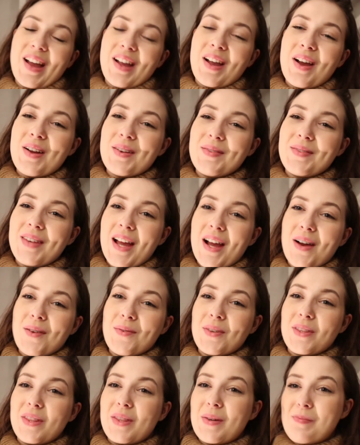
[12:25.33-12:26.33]
back home
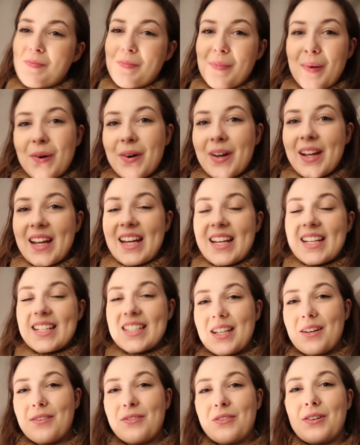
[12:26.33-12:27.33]
now with the
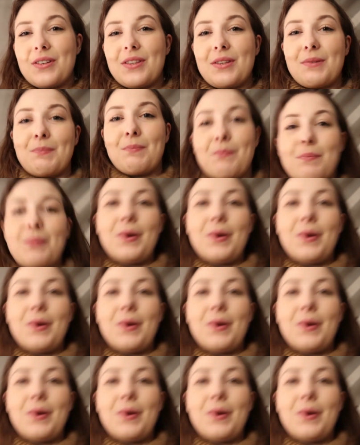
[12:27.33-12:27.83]
boys. I've got them